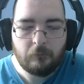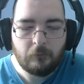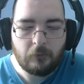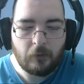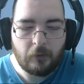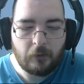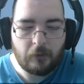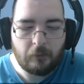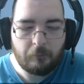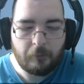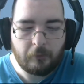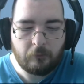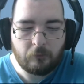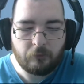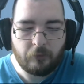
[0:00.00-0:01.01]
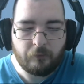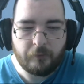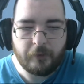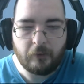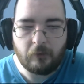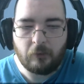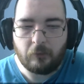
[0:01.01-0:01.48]
How long has this
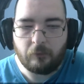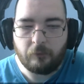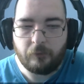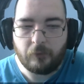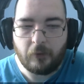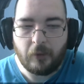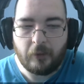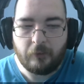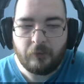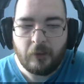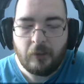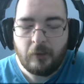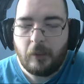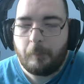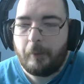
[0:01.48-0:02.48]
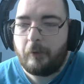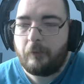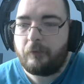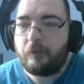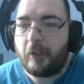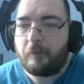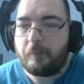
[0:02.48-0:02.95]
video gone on for, guys? About
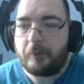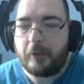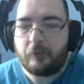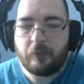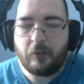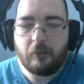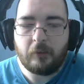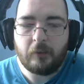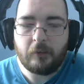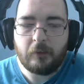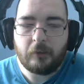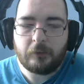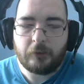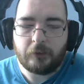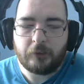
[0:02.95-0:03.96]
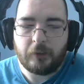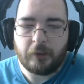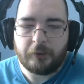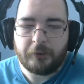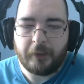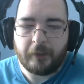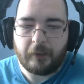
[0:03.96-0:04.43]
5 minutes. I'm gonna just
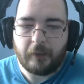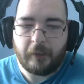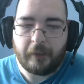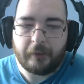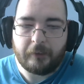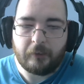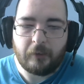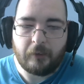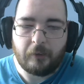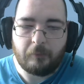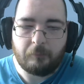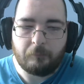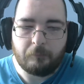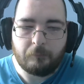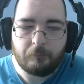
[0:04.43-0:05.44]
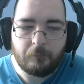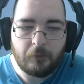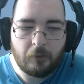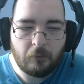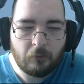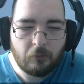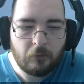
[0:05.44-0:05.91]
check and
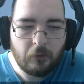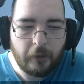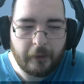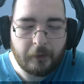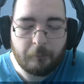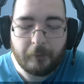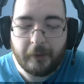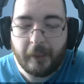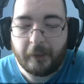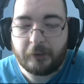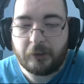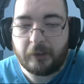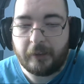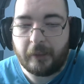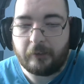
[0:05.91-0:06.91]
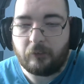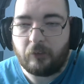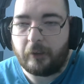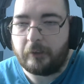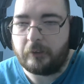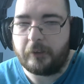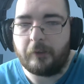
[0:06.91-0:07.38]
in a minute actually,
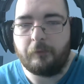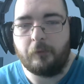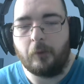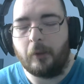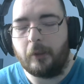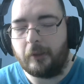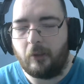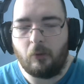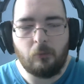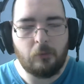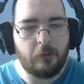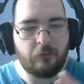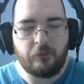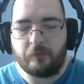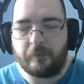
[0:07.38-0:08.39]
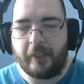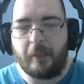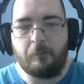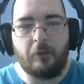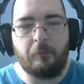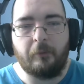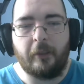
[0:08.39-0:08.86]
and give you a whole list of
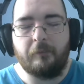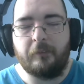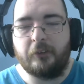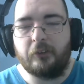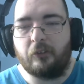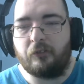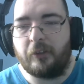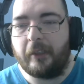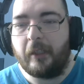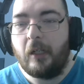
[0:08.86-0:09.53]
games that I'm kind of interested in.